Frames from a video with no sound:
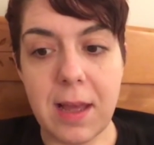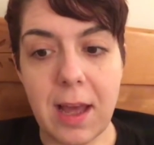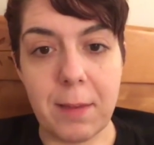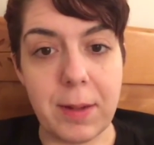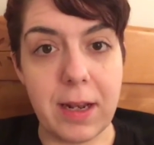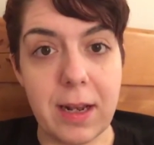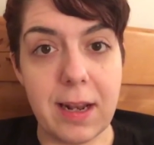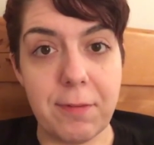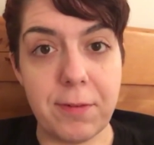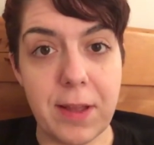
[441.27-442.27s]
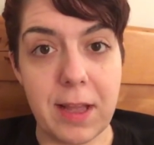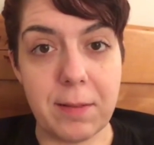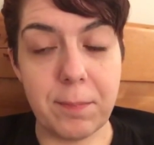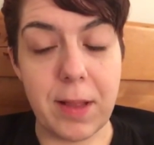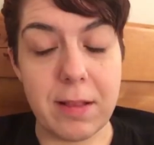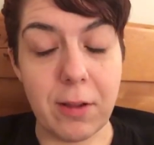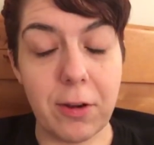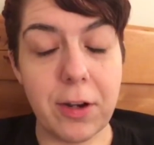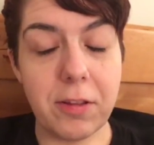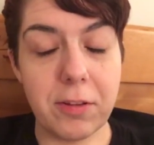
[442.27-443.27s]
I mean, if it's
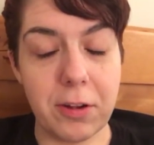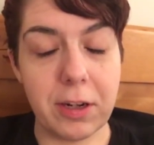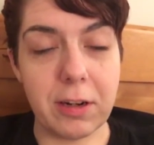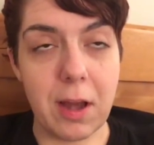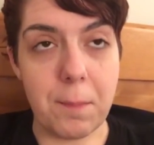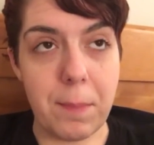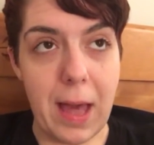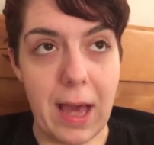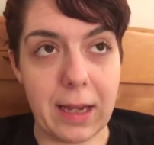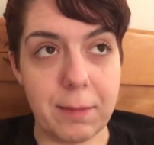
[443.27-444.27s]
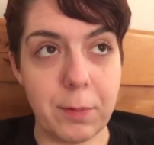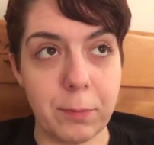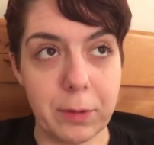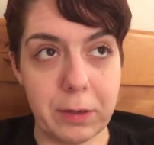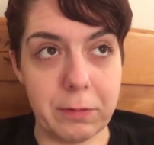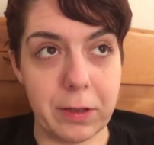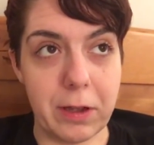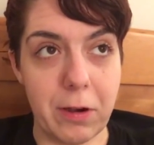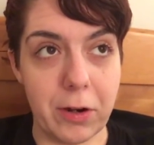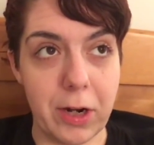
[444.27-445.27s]
already starting to come back. I've been working really
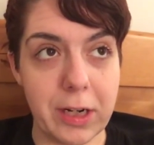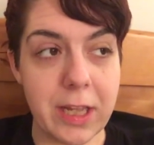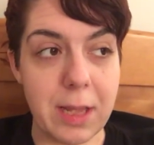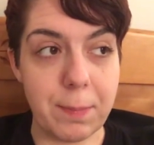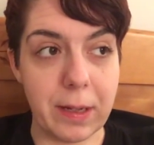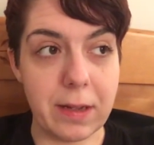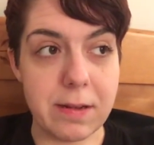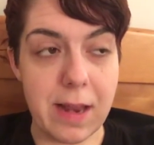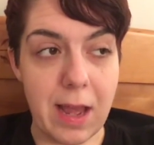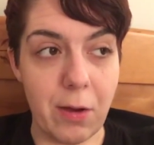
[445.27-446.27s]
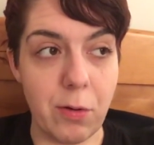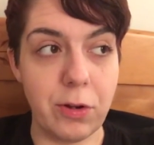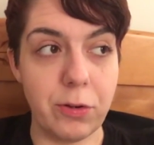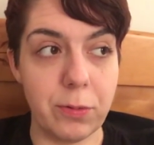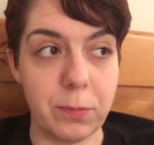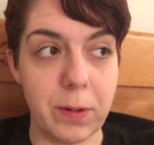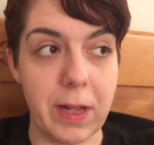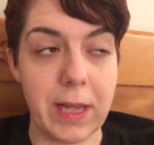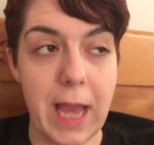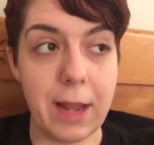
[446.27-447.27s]
hard on keeping it down and doing what
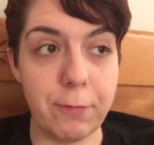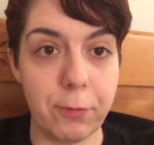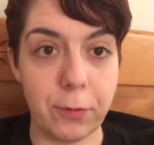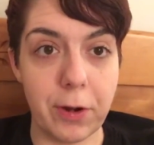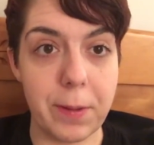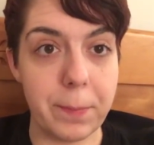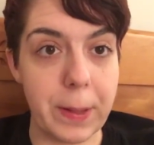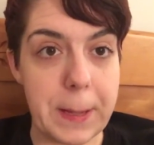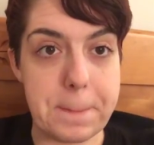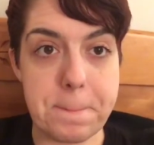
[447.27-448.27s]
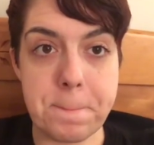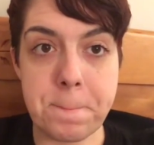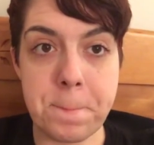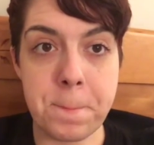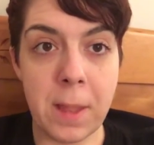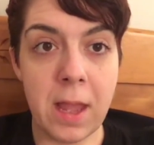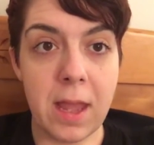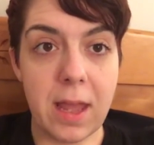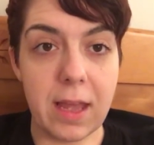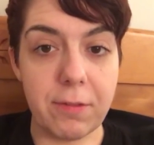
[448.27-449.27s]
I can for it, but
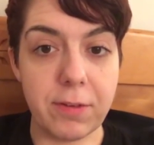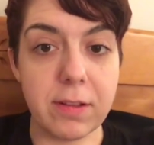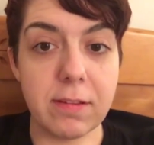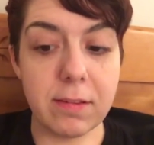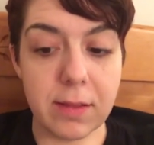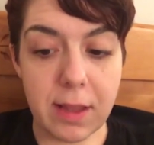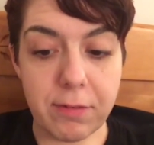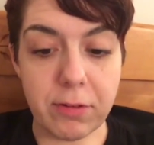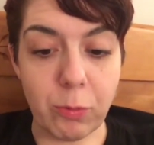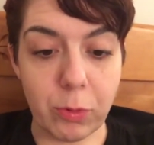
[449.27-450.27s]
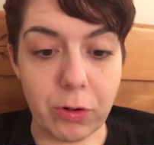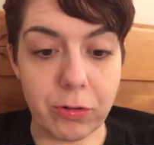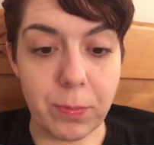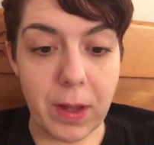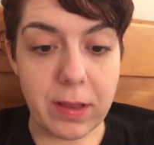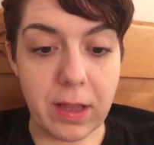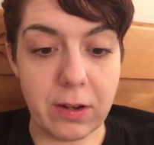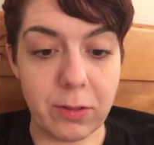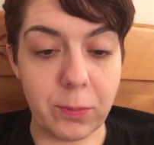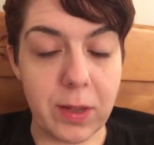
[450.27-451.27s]
if it's worse by the
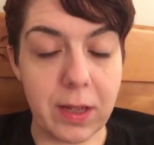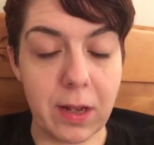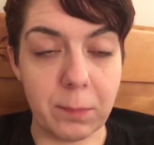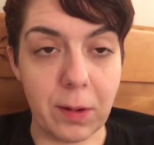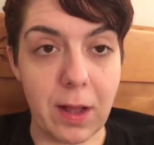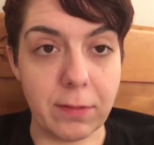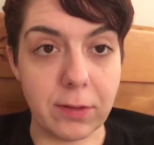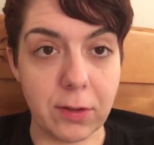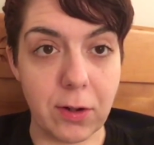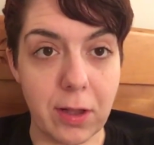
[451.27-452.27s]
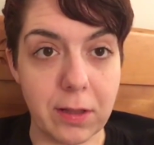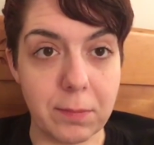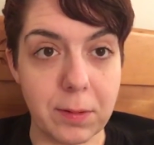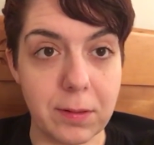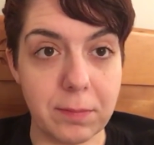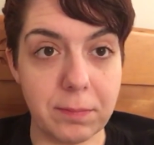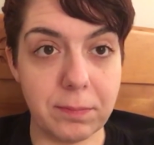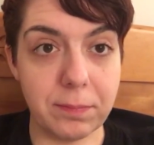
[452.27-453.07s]
end of the weekend, I'm gonna have to call him and